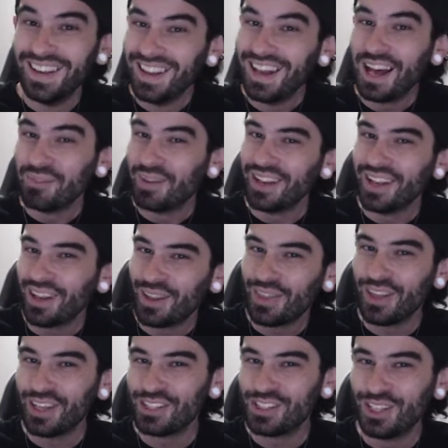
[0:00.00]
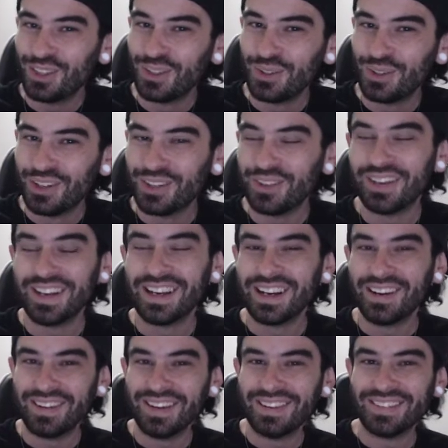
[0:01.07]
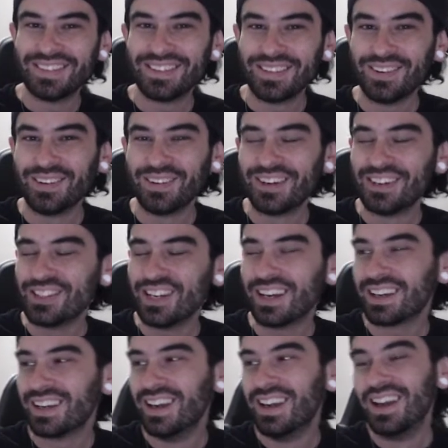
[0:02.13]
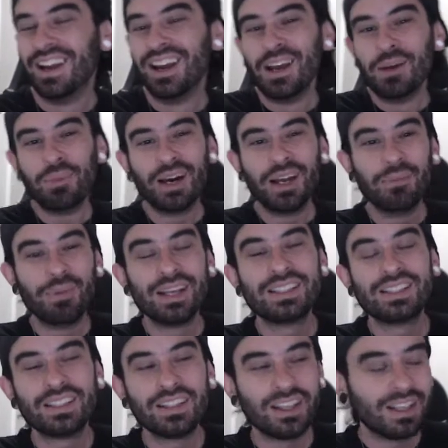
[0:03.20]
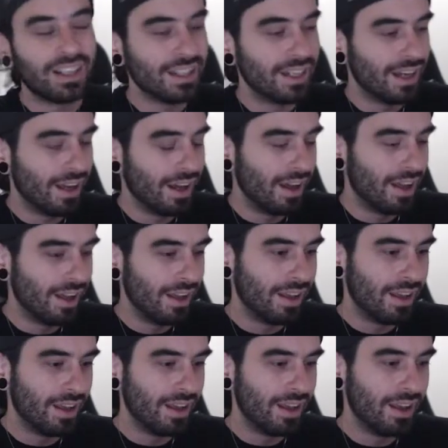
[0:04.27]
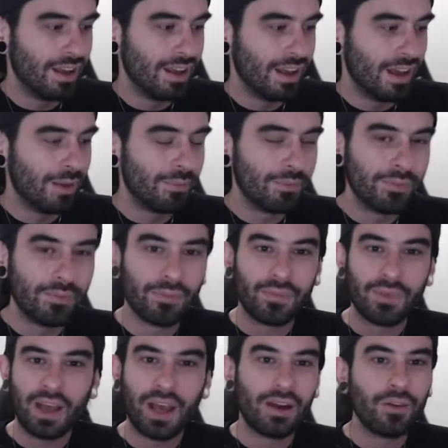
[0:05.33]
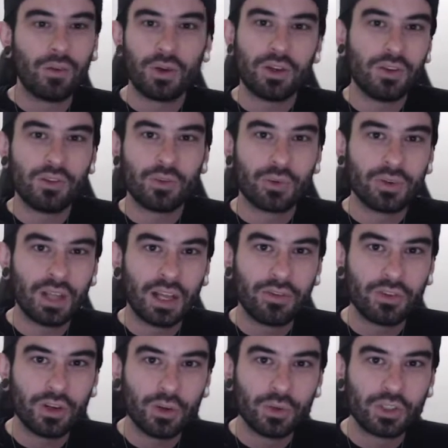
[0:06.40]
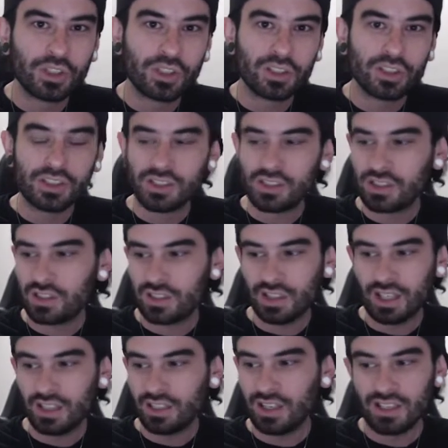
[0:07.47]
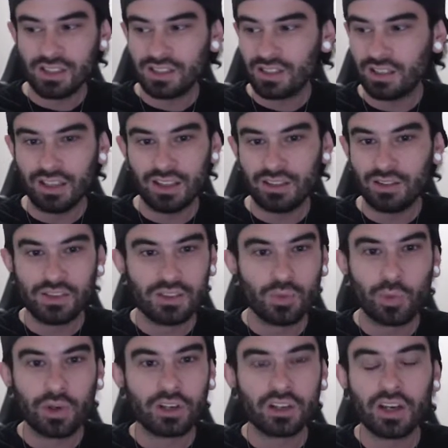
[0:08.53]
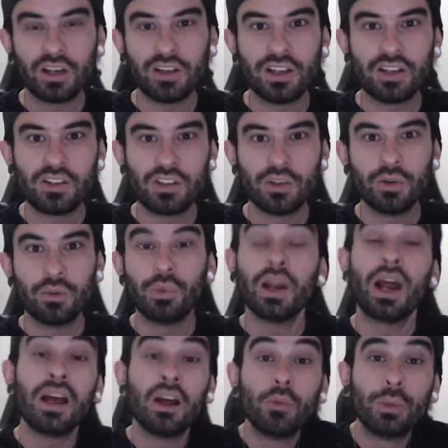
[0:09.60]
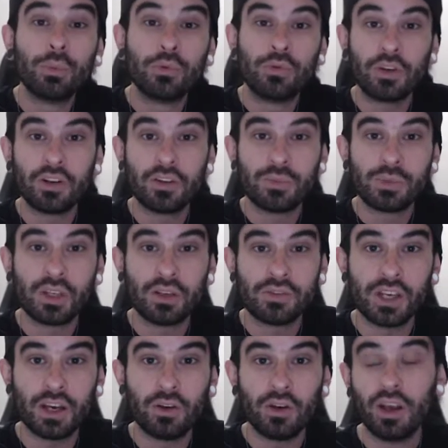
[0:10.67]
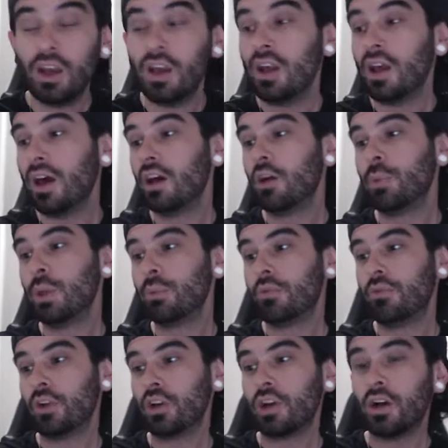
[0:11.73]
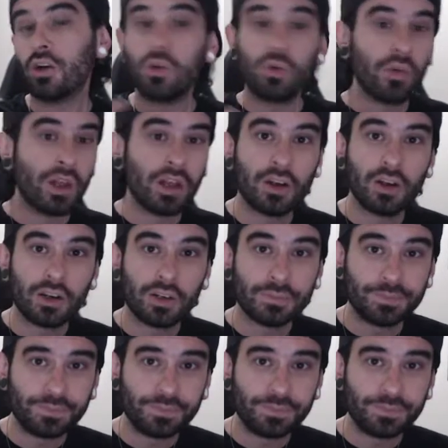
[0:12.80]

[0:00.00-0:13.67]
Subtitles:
I might not have thought shit through all the way, and so I want to check. But basically, I don't want to use the word life coach because that has just a weird connotation to it. But I help people figure themselves out. I help people figure out who they are,